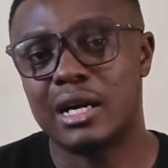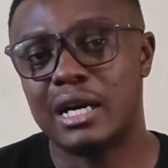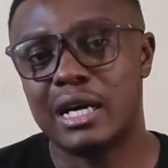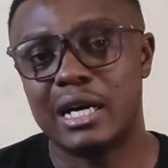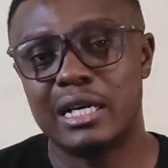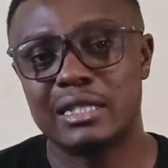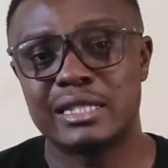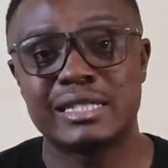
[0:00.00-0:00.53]

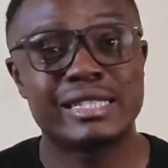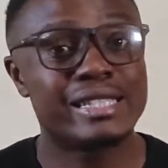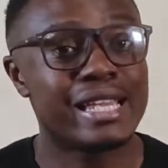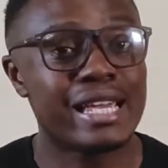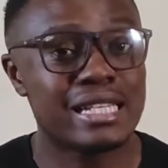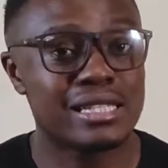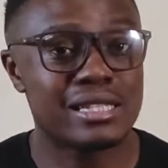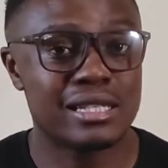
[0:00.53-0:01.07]

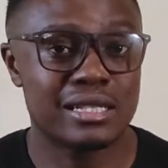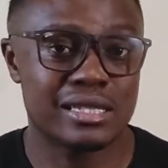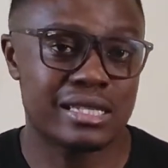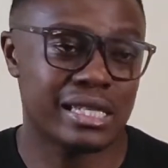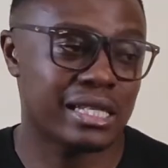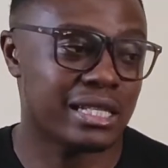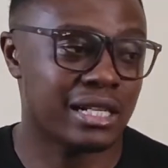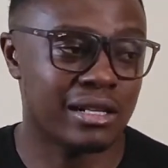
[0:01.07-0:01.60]
sends a
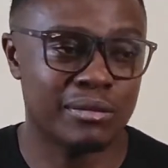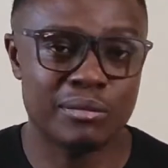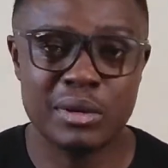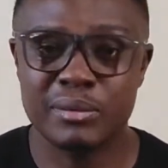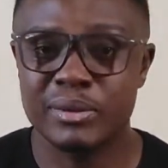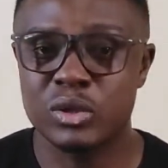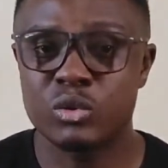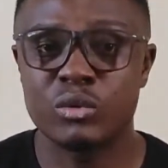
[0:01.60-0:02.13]
signal maybe
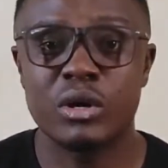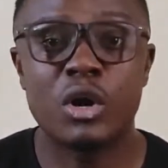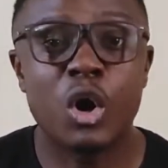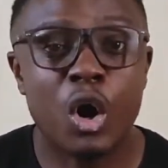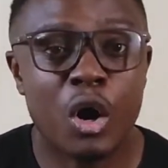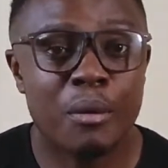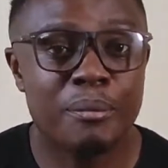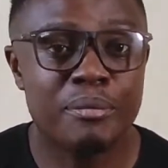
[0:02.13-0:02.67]
to a
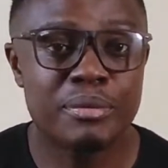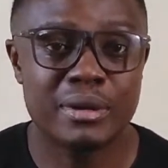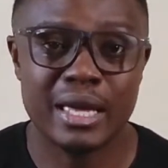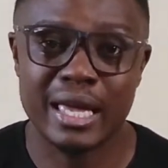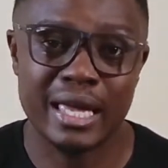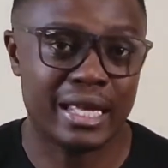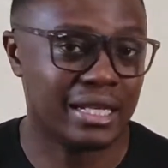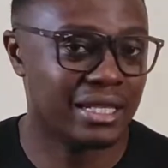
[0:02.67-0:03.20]
hub,
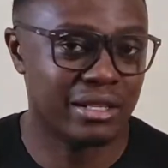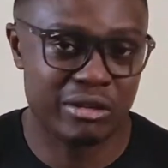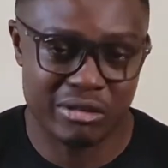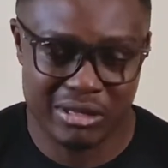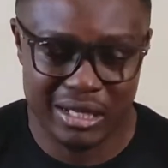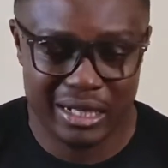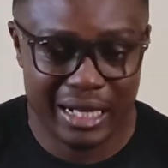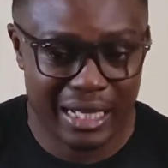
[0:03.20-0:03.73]
and there's an
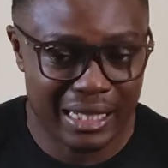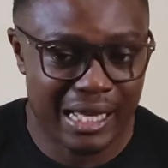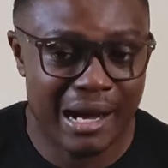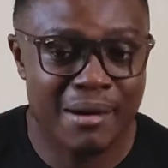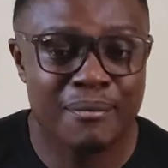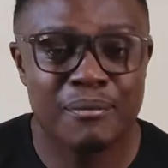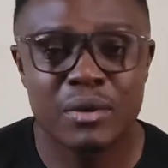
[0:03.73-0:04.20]
alarm.